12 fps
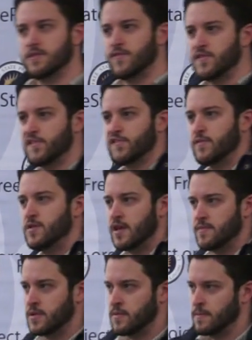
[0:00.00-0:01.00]
Defense Distributed
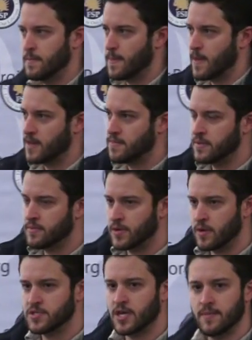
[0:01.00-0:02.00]
had been, had been
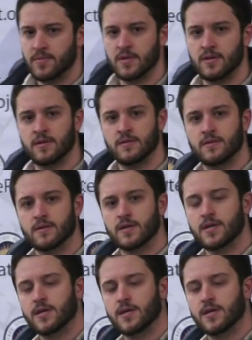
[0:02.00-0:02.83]
prototyping,